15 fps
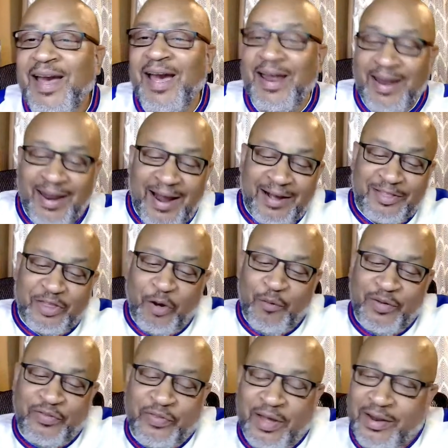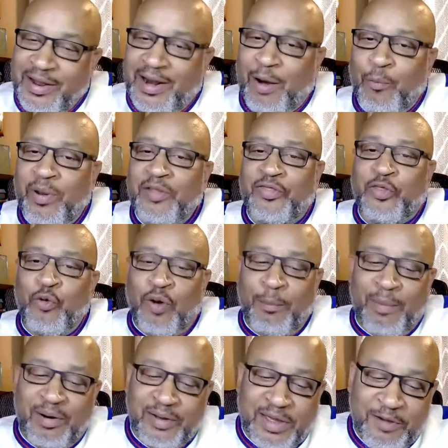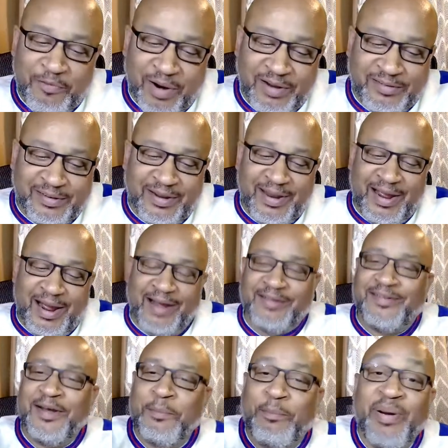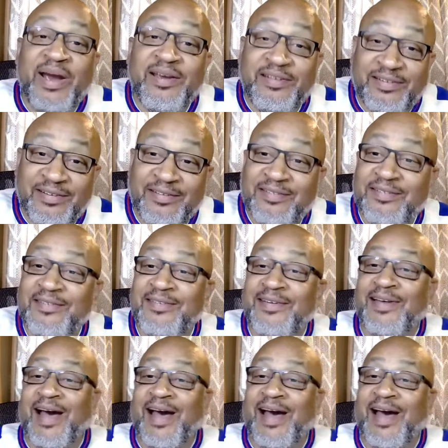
And then I went and threw a monkey wrench in there. I said, patience.